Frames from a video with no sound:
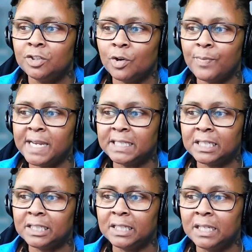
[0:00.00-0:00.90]
So
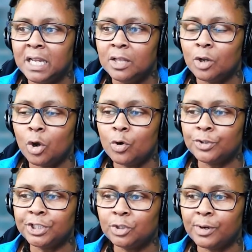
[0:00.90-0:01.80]
basically, the
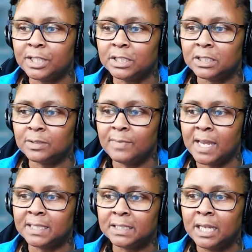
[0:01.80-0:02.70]
whole situation is a
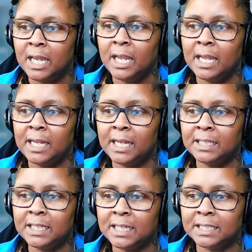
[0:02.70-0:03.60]
mess.
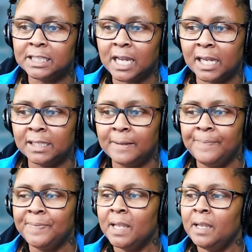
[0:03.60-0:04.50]
Any insight?
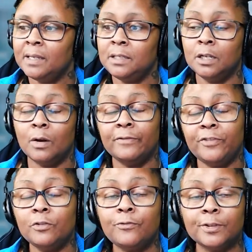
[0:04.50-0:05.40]
You know, I
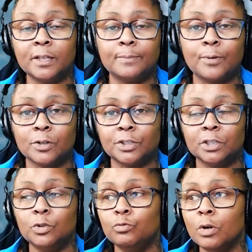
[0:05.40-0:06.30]
feel for the
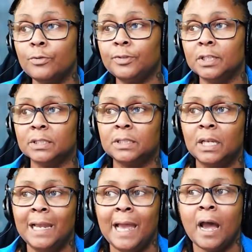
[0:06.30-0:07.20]
person who wrote this.